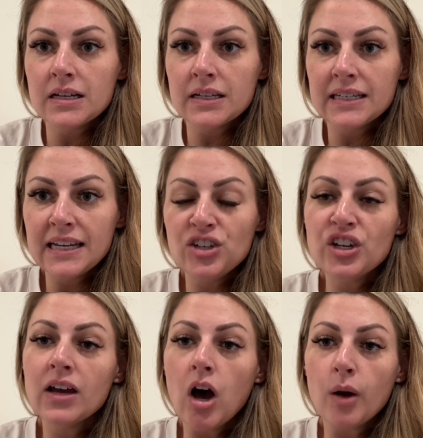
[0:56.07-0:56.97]

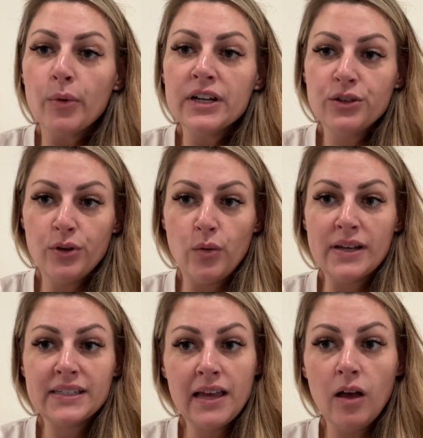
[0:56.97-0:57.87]
Teaching Aubrey to
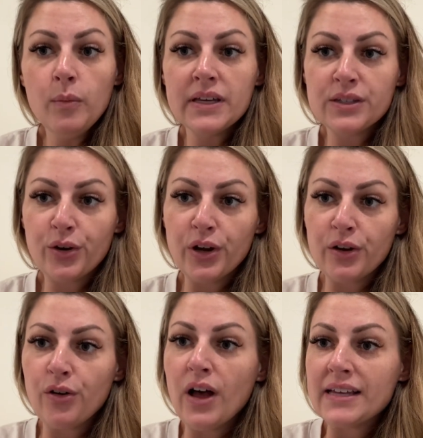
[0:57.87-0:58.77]
request help is
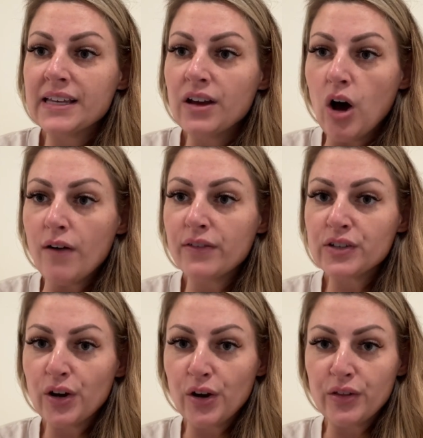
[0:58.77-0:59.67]
critical as it offers
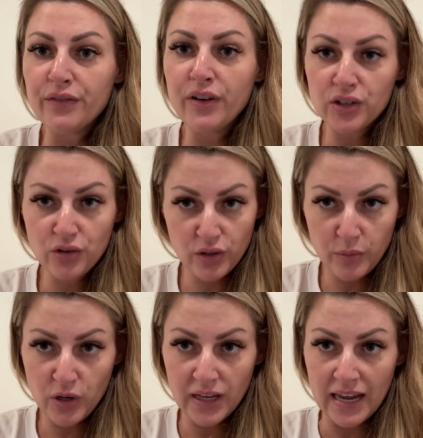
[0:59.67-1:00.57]
her the functional
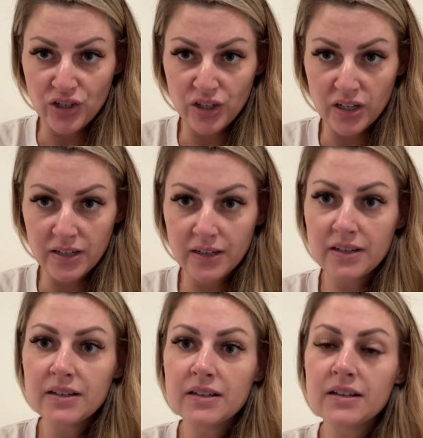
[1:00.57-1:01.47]
communication
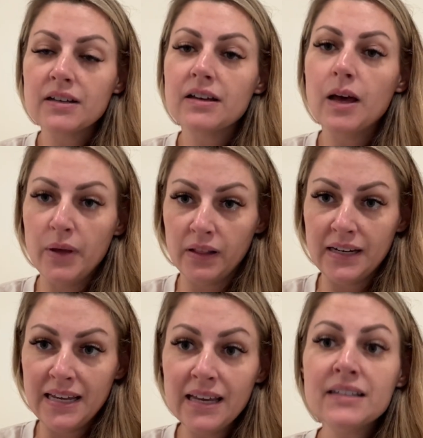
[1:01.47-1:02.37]

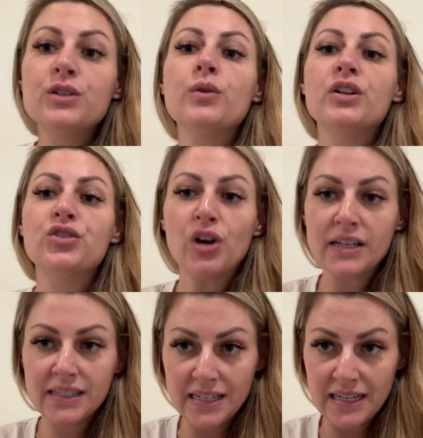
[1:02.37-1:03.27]
ability to address
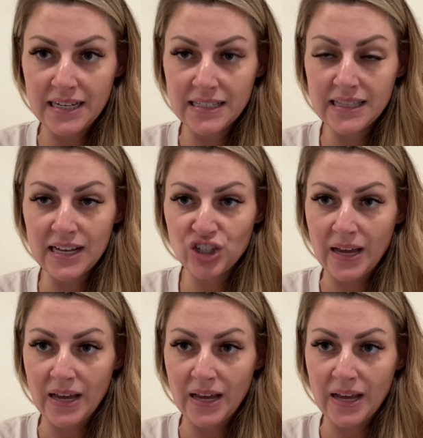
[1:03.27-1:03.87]
the need that she